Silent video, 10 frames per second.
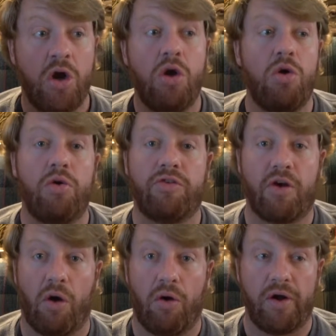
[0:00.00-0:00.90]
whose
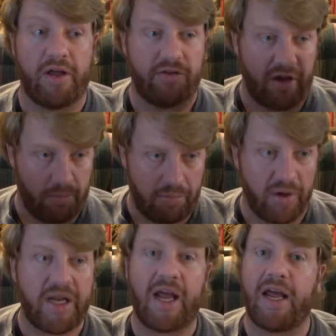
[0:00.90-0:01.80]
goal is they're
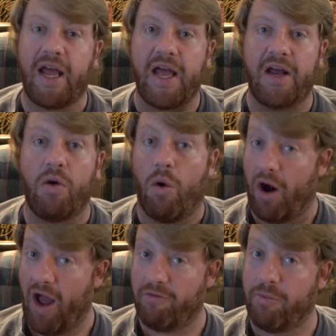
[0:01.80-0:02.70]
bringing in or
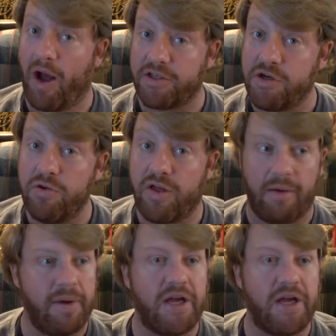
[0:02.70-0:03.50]
have brought to them